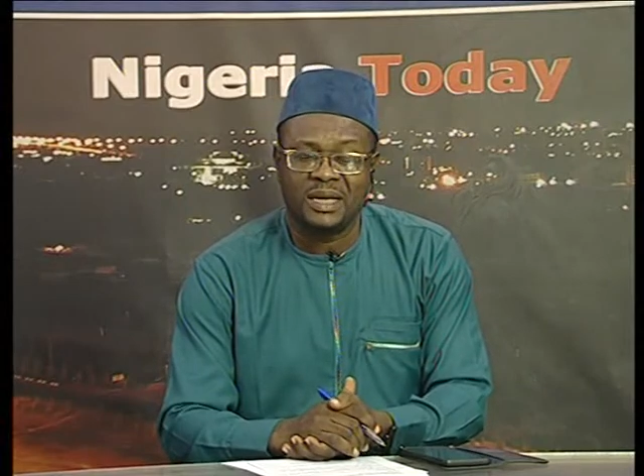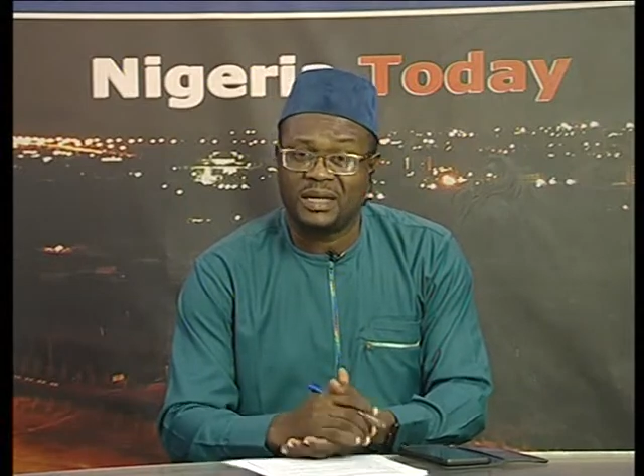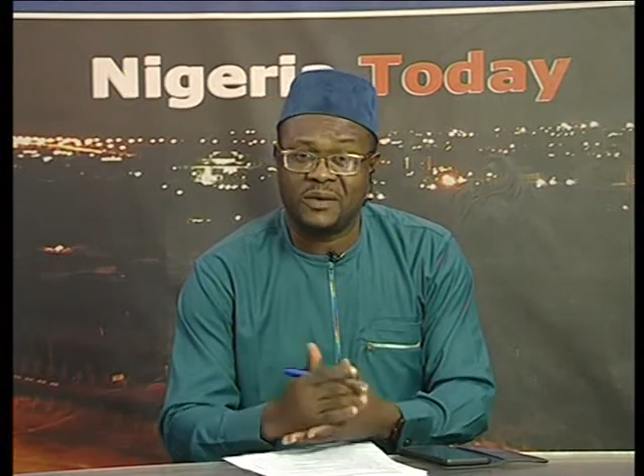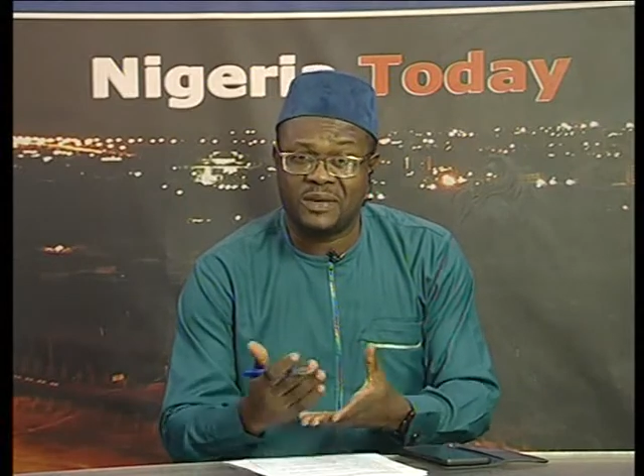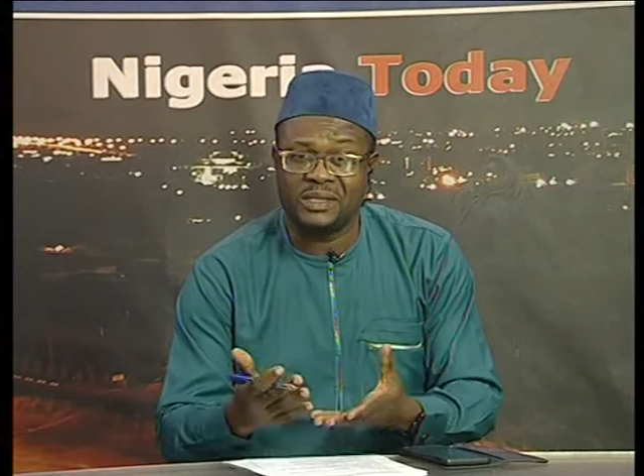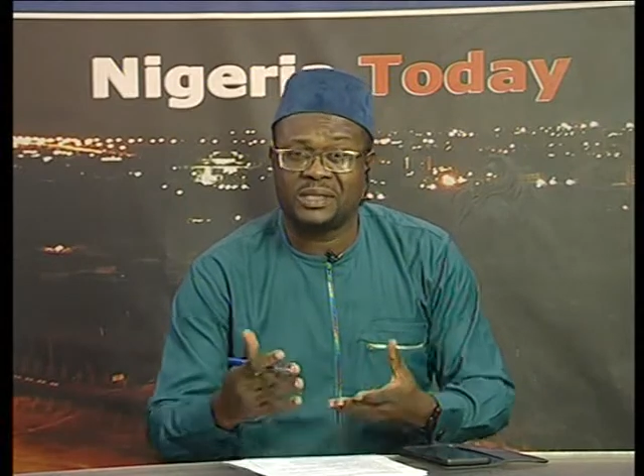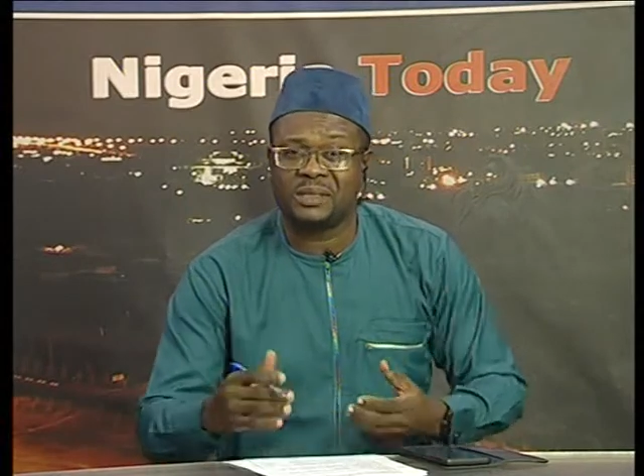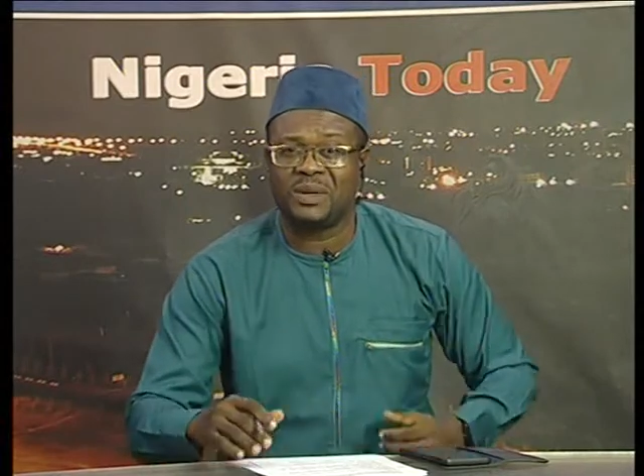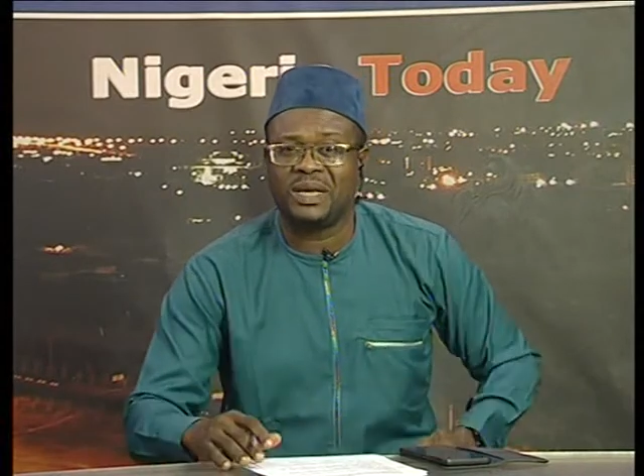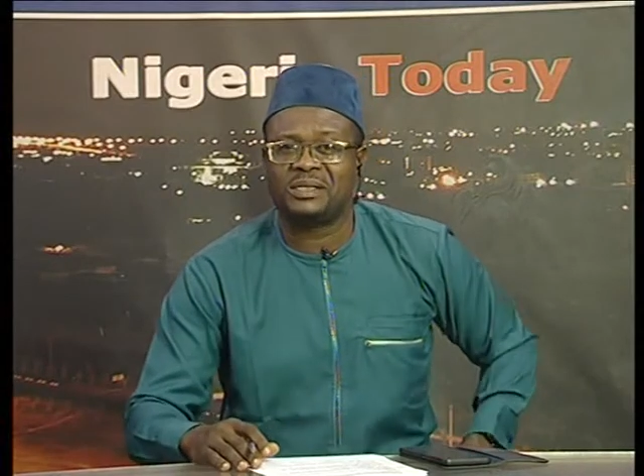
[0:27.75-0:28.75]
Now this
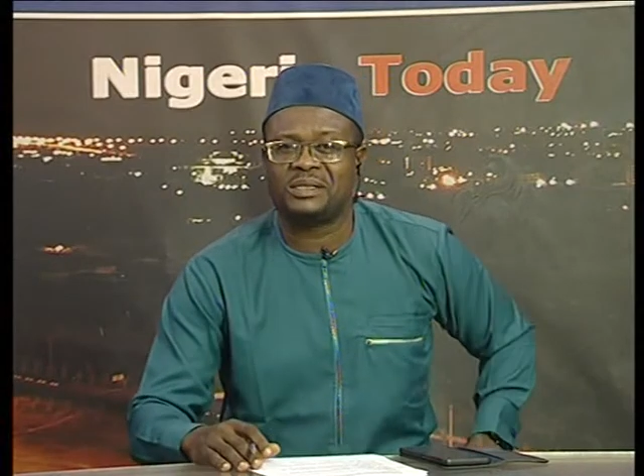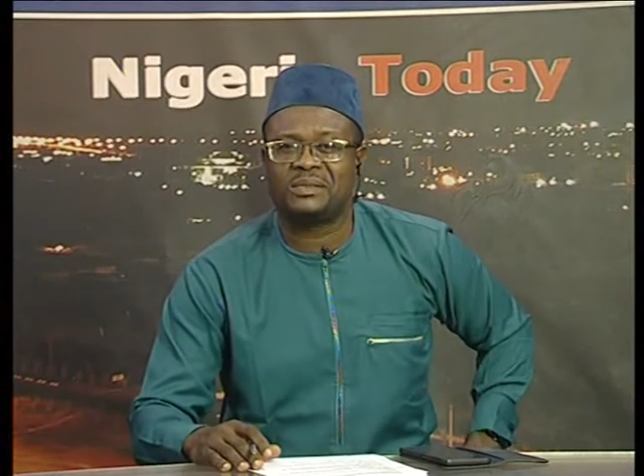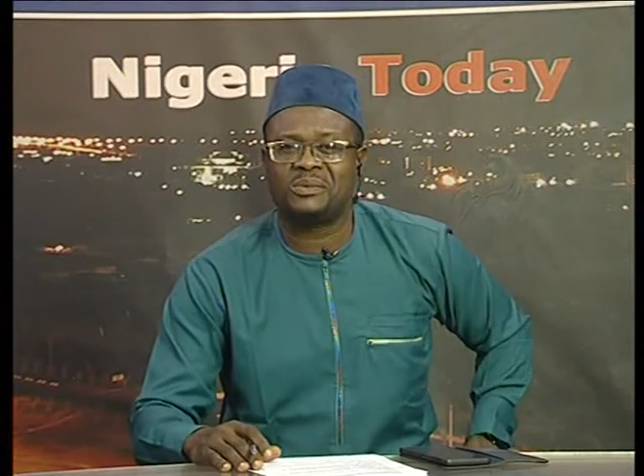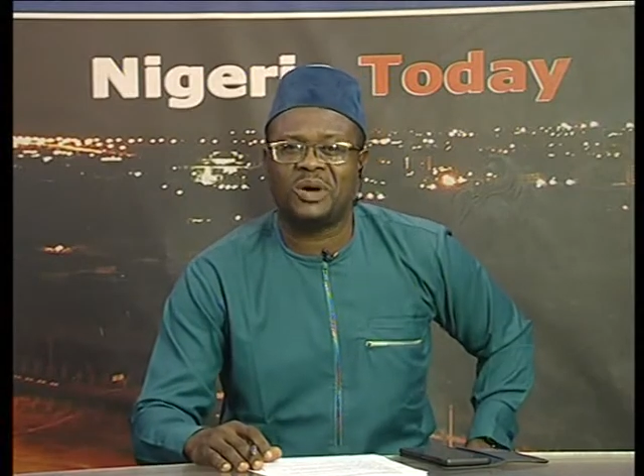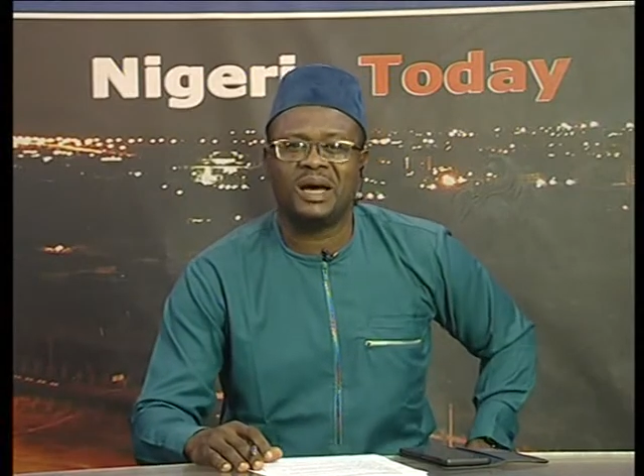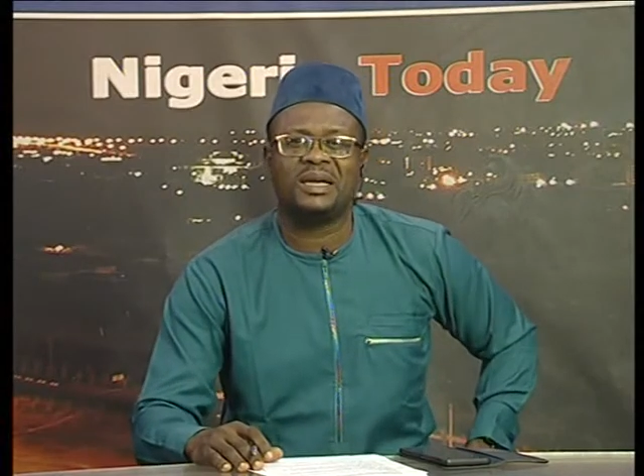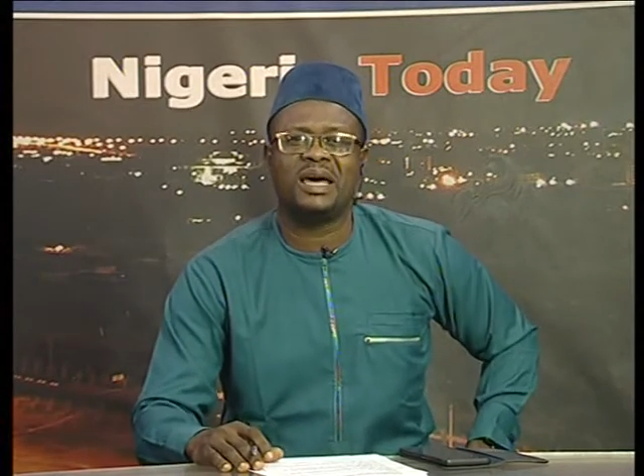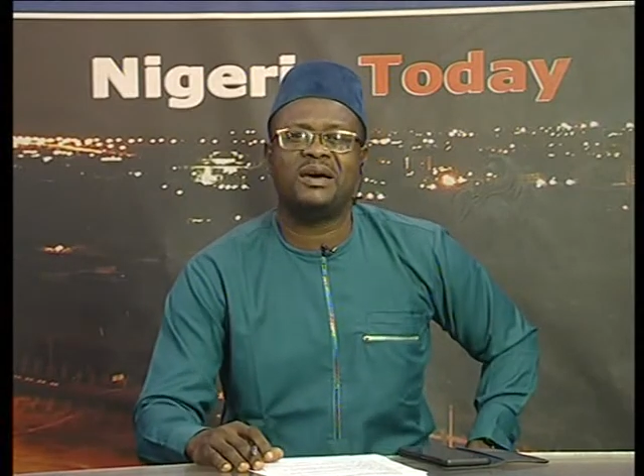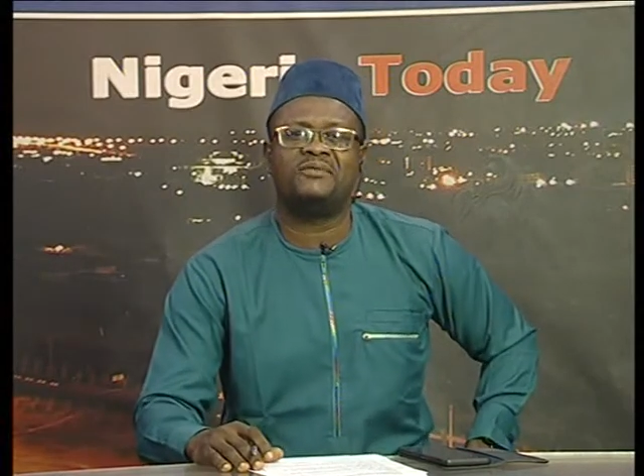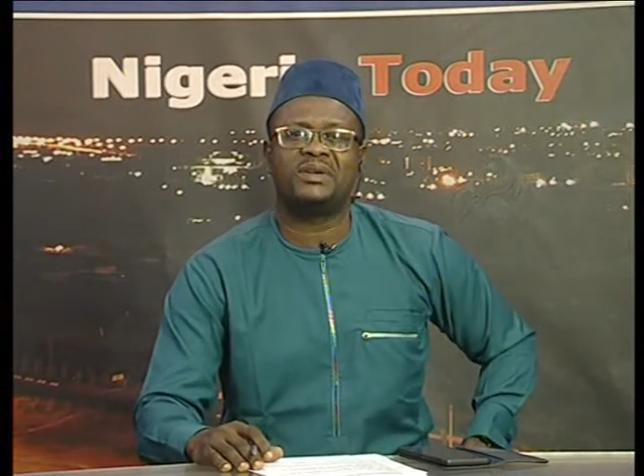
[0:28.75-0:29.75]
explains why
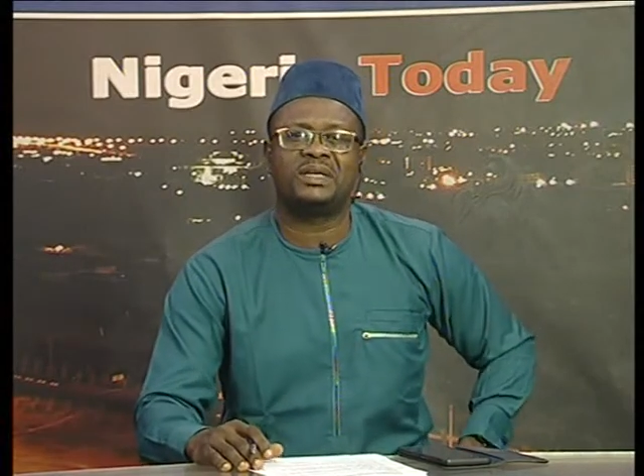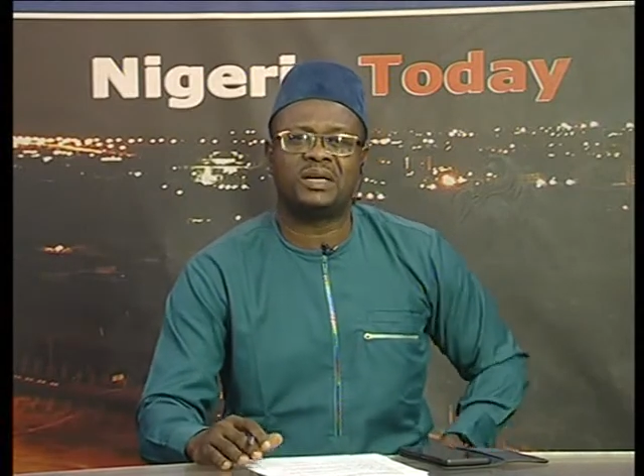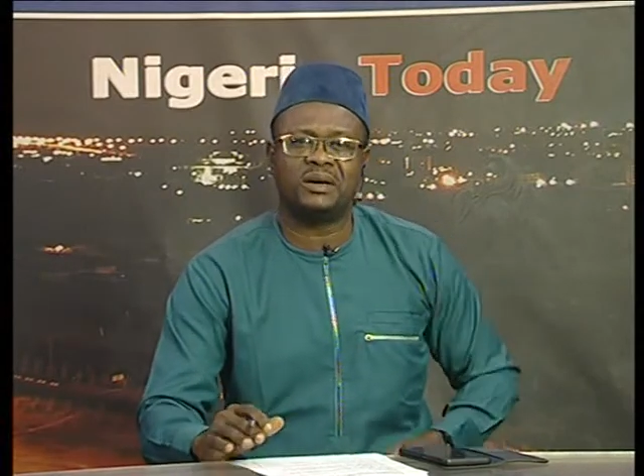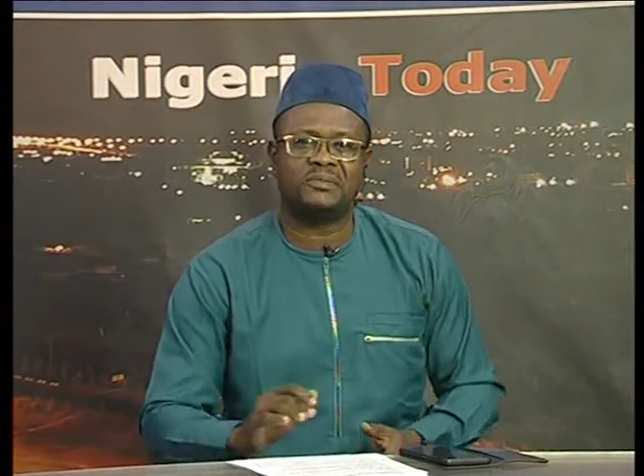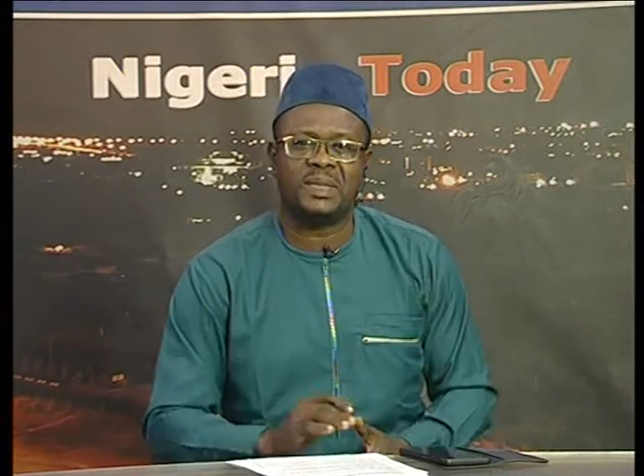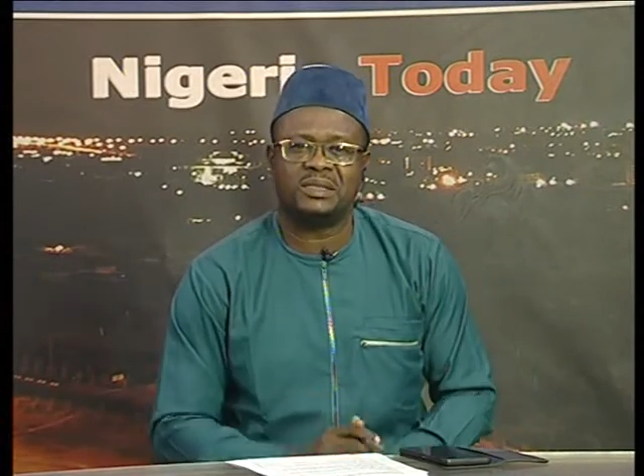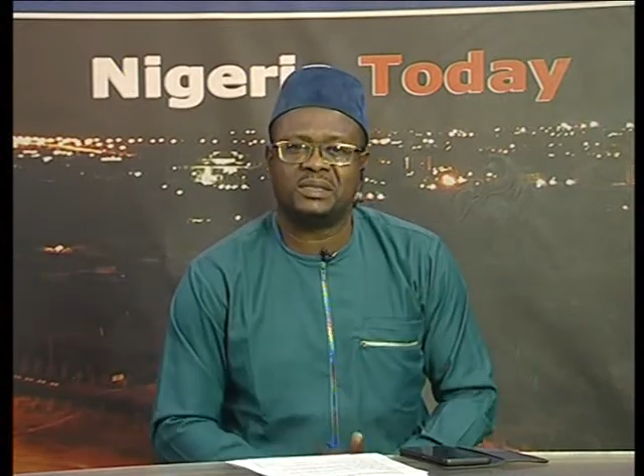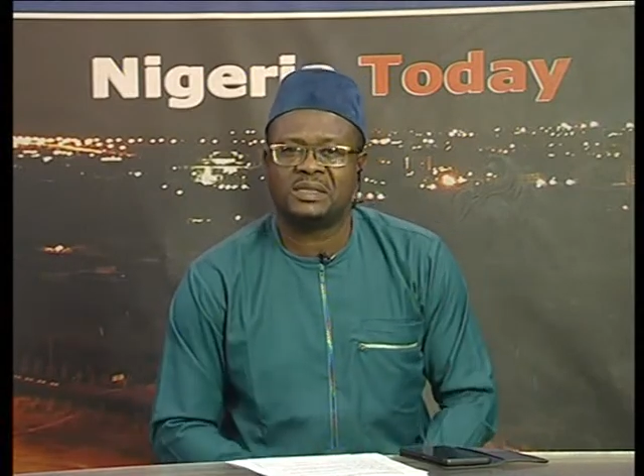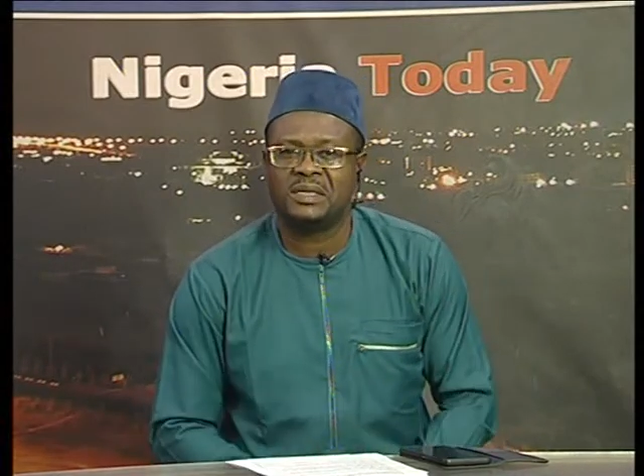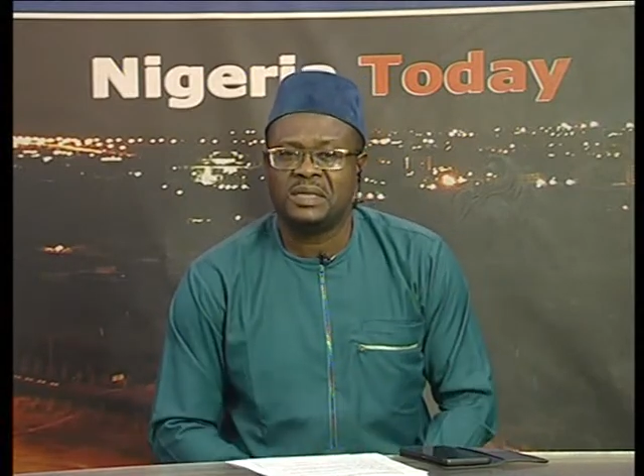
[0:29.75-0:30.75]
every government,